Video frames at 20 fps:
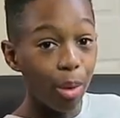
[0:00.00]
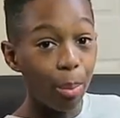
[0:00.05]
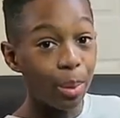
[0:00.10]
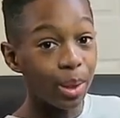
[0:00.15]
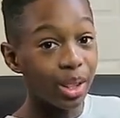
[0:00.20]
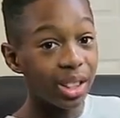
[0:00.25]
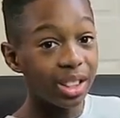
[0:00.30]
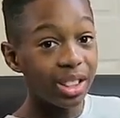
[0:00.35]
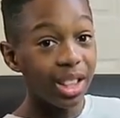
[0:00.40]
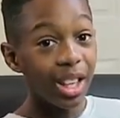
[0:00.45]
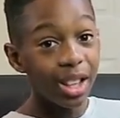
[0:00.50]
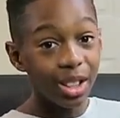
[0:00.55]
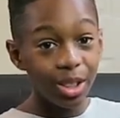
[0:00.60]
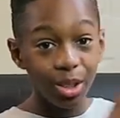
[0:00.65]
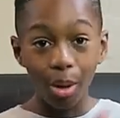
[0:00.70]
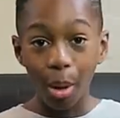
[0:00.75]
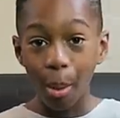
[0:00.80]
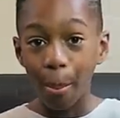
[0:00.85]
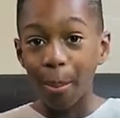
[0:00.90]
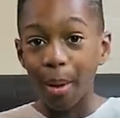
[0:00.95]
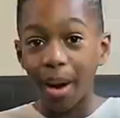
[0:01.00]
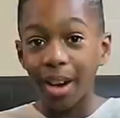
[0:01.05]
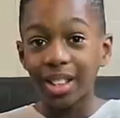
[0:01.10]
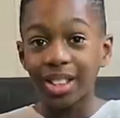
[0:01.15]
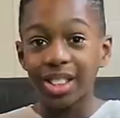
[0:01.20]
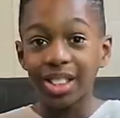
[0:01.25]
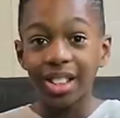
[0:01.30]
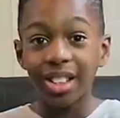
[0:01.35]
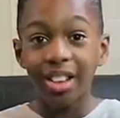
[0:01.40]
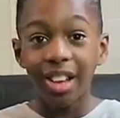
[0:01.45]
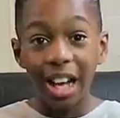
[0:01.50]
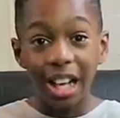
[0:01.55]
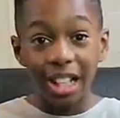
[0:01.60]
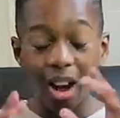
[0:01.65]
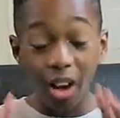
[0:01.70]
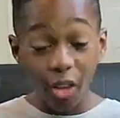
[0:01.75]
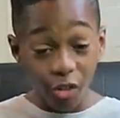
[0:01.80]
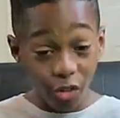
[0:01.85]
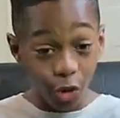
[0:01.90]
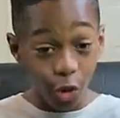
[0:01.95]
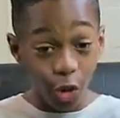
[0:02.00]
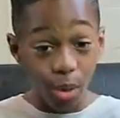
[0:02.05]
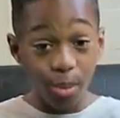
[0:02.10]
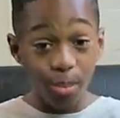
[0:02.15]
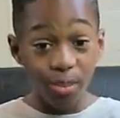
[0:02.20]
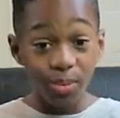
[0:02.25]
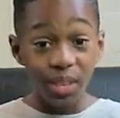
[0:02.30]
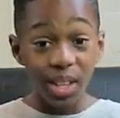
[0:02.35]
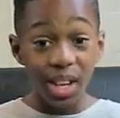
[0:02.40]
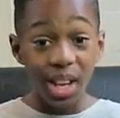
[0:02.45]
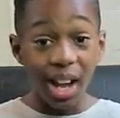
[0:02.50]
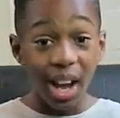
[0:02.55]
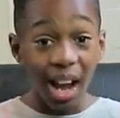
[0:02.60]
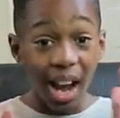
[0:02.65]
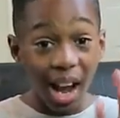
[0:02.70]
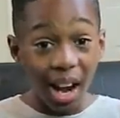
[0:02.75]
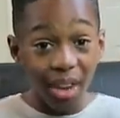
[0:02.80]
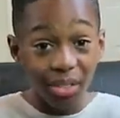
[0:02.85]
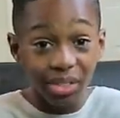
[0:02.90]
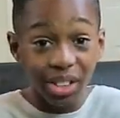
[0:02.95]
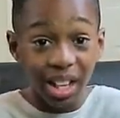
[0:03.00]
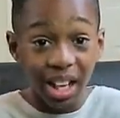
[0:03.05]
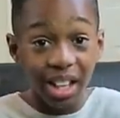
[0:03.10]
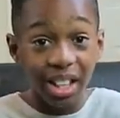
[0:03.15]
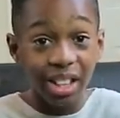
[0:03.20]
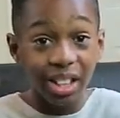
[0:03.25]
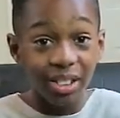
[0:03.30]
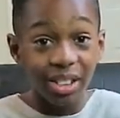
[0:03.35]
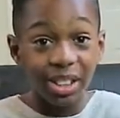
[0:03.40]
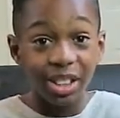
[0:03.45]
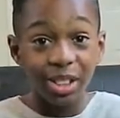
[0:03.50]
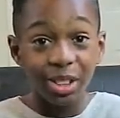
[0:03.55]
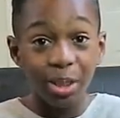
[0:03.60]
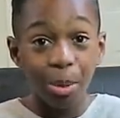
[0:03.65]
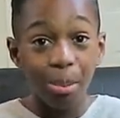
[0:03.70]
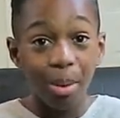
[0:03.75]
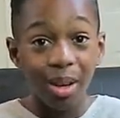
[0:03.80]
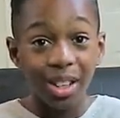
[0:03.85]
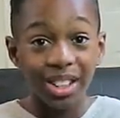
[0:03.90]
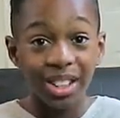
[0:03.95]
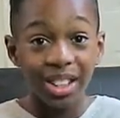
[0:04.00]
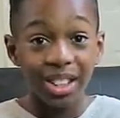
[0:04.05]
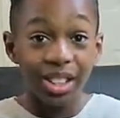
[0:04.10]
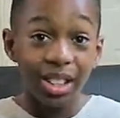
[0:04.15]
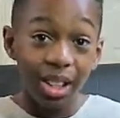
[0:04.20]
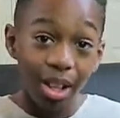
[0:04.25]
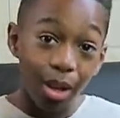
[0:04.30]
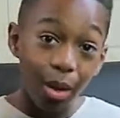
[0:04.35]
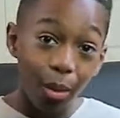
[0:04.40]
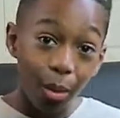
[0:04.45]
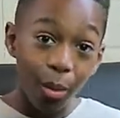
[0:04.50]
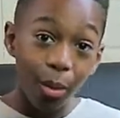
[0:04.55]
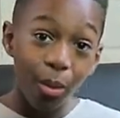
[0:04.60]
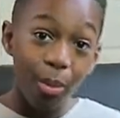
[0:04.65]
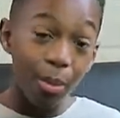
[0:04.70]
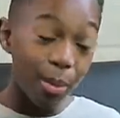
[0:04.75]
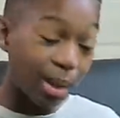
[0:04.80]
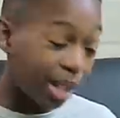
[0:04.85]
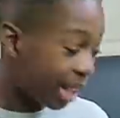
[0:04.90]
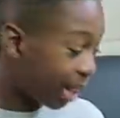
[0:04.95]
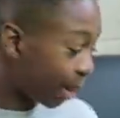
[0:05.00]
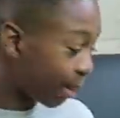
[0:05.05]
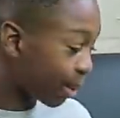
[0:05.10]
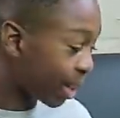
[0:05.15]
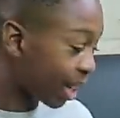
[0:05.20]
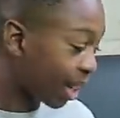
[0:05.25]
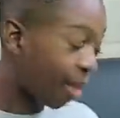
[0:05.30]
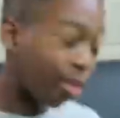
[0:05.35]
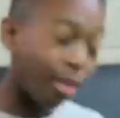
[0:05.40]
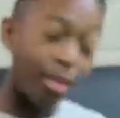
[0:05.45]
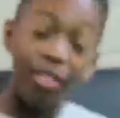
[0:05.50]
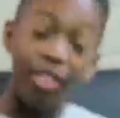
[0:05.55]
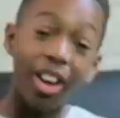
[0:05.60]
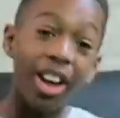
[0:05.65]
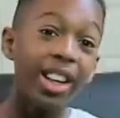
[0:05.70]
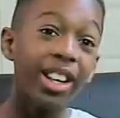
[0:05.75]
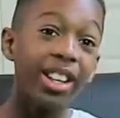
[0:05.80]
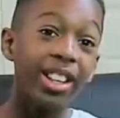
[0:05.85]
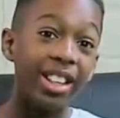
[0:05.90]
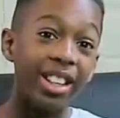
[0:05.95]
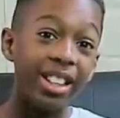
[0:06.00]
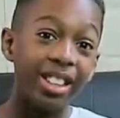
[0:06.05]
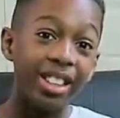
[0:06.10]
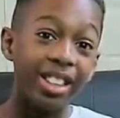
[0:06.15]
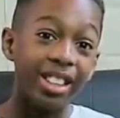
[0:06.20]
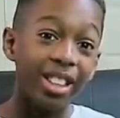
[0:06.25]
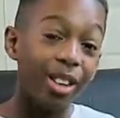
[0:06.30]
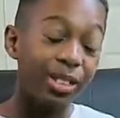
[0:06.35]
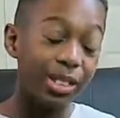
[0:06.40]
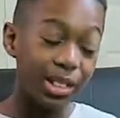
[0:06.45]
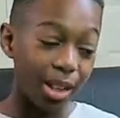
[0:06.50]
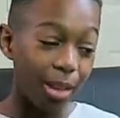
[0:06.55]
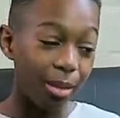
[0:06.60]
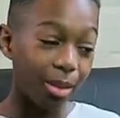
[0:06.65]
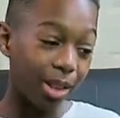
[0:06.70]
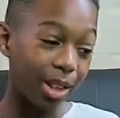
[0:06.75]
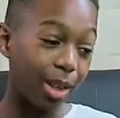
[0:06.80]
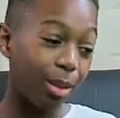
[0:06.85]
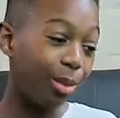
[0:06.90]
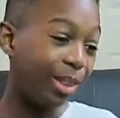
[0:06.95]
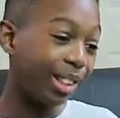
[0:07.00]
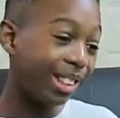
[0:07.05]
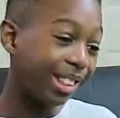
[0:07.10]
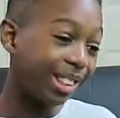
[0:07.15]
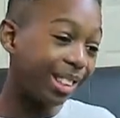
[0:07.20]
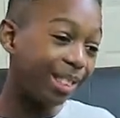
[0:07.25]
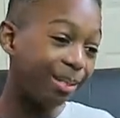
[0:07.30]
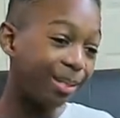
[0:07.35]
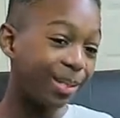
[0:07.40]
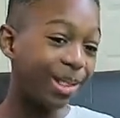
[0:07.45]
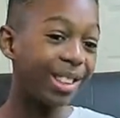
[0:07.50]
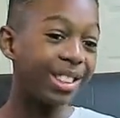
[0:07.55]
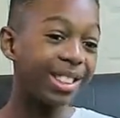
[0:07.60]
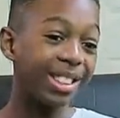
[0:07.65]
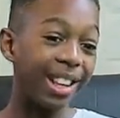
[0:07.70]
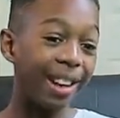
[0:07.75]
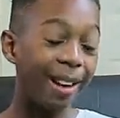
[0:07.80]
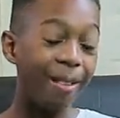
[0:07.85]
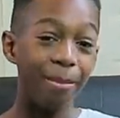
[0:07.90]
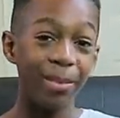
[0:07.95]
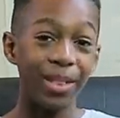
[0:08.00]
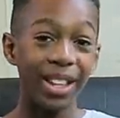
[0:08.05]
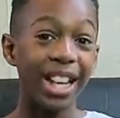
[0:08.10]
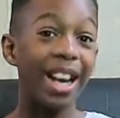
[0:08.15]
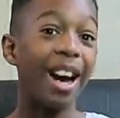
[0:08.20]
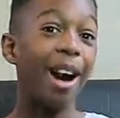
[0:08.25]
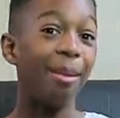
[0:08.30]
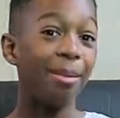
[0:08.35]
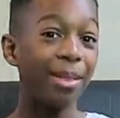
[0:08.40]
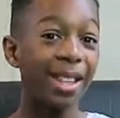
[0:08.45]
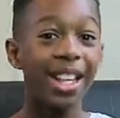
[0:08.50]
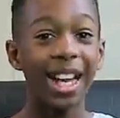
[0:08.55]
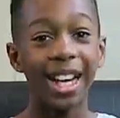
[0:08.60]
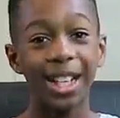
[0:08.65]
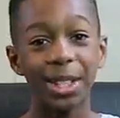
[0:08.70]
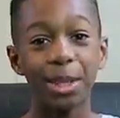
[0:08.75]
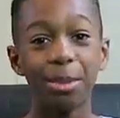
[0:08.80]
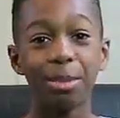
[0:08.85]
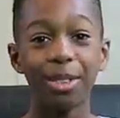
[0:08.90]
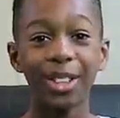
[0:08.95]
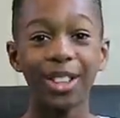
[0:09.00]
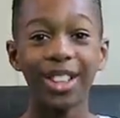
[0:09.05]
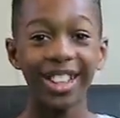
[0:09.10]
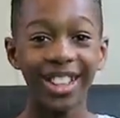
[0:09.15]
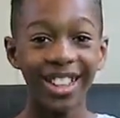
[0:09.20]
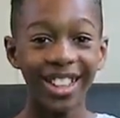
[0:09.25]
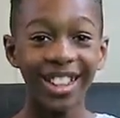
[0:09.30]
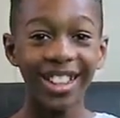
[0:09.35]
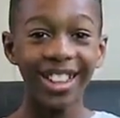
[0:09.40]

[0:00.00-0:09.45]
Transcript: Rippers to unbox. I thought after Lorenzo's unboxes, me and him can have a fight in it. And obviously I'm gonna win, because I am the gadget boy.